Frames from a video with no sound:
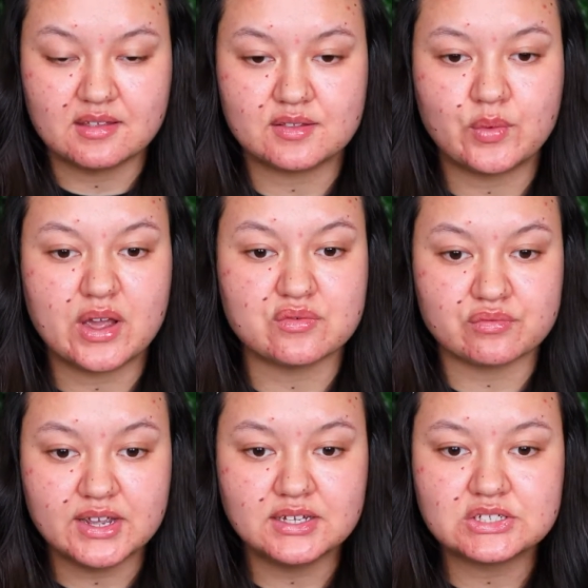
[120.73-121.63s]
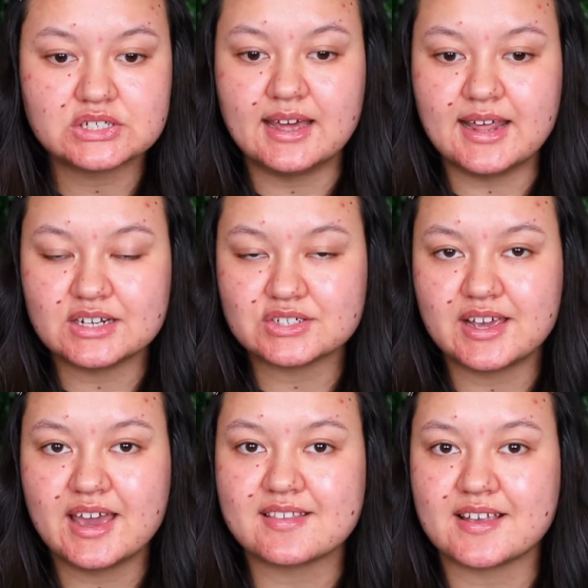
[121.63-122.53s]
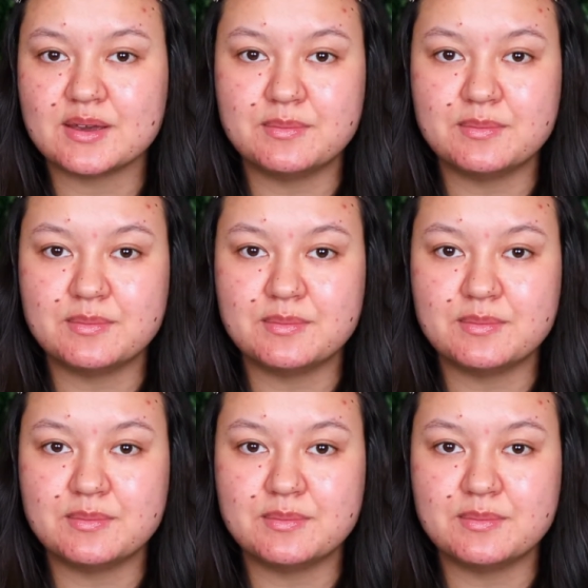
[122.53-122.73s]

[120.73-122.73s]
It's quite rich and it actually has like a